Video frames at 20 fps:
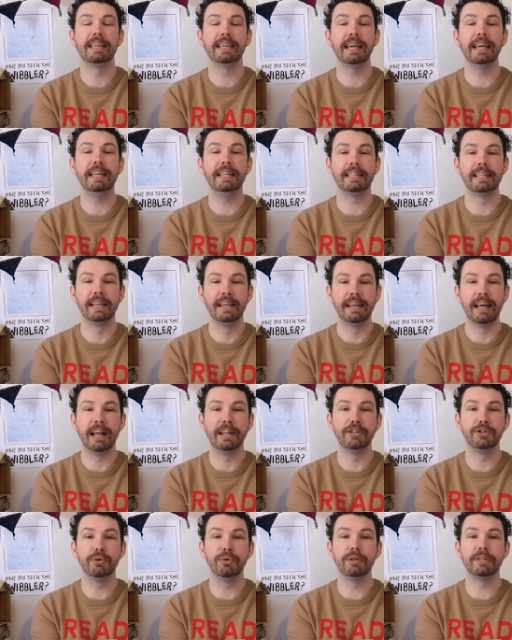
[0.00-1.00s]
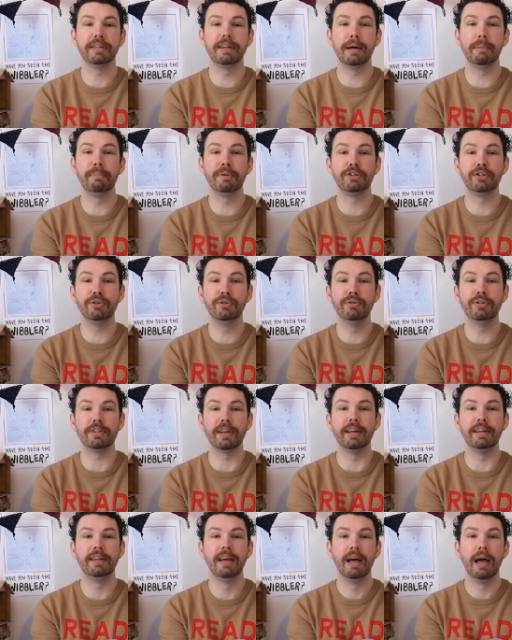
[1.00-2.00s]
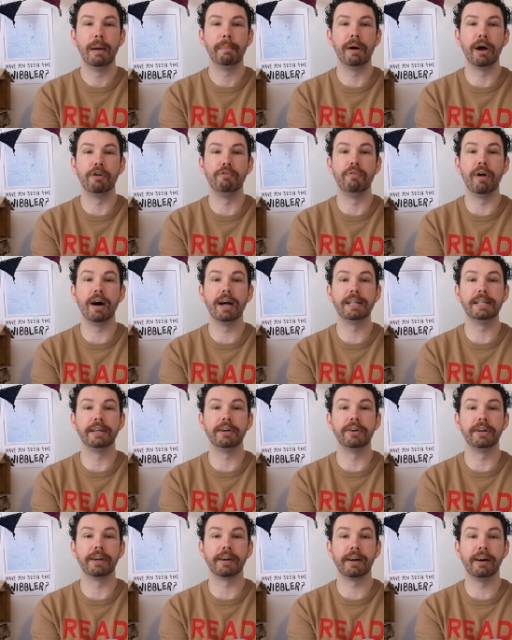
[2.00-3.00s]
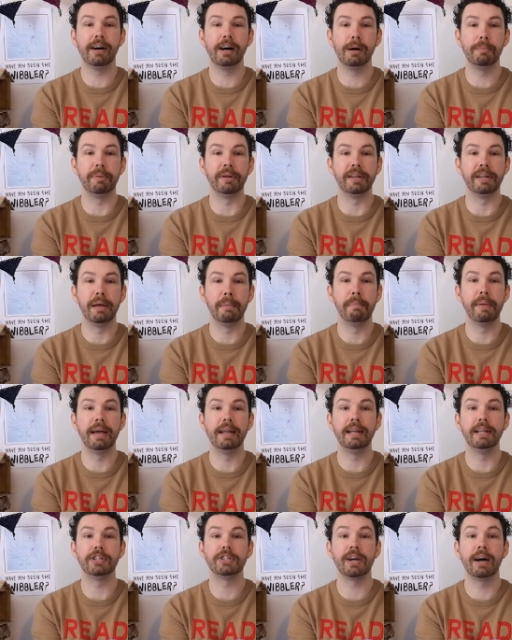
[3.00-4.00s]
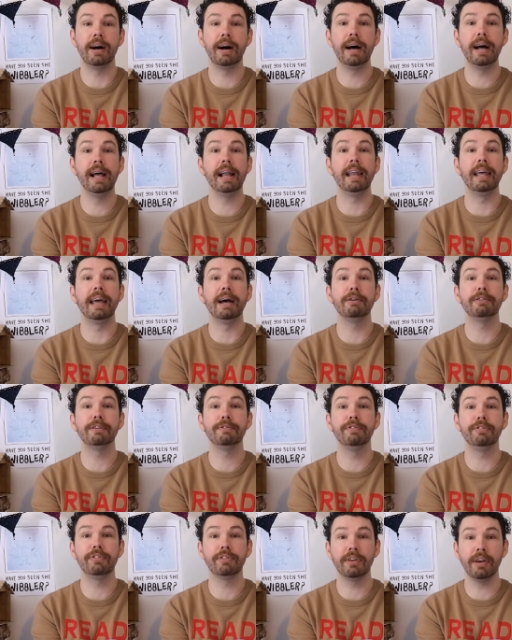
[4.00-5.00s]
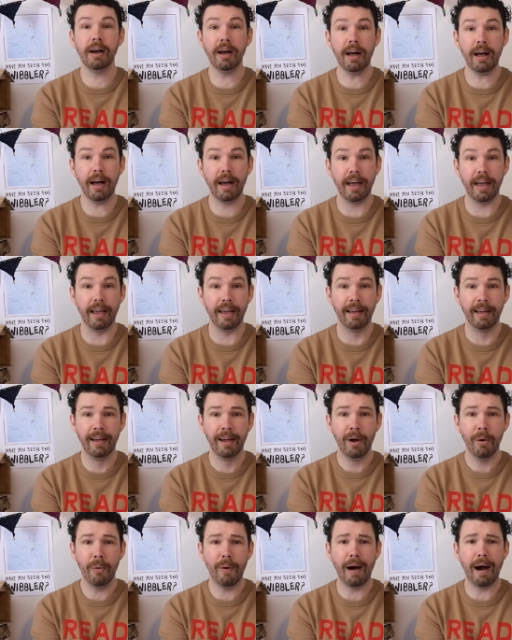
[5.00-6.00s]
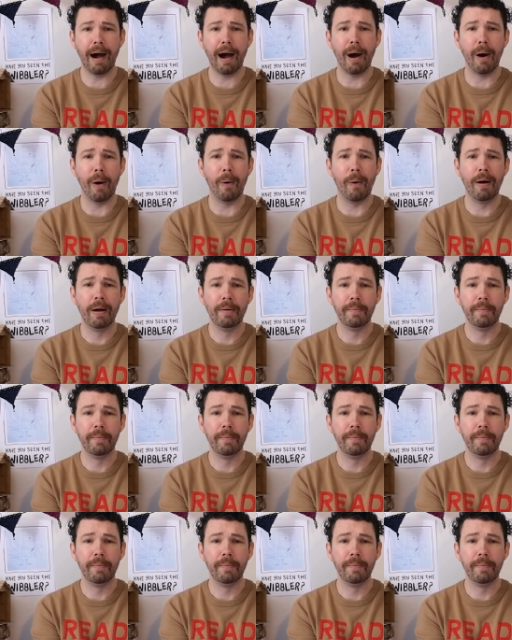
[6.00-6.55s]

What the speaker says: Kate and daughter number two said, by riding on a carpet made entirely out of sky. Wow.